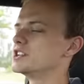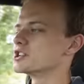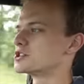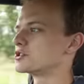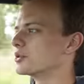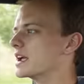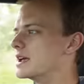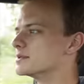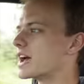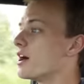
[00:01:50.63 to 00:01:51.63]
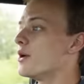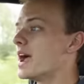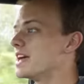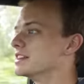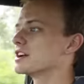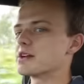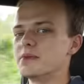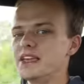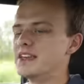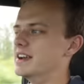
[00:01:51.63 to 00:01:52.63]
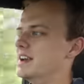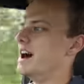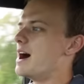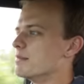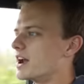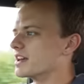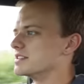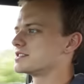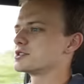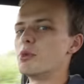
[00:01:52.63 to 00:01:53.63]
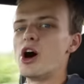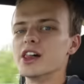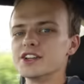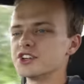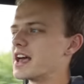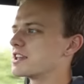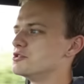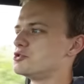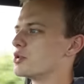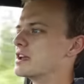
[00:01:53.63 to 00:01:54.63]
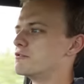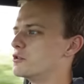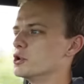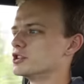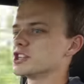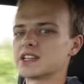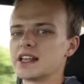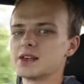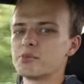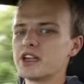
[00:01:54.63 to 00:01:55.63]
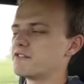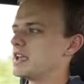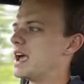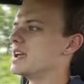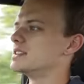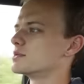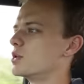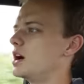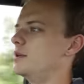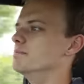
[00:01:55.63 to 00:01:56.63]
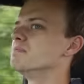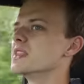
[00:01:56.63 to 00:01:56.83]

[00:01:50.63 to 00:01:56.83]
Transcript: It just screams like, oh hey, look at me, I'm not a small engine, I can drink fuel just like the big V eights. Well,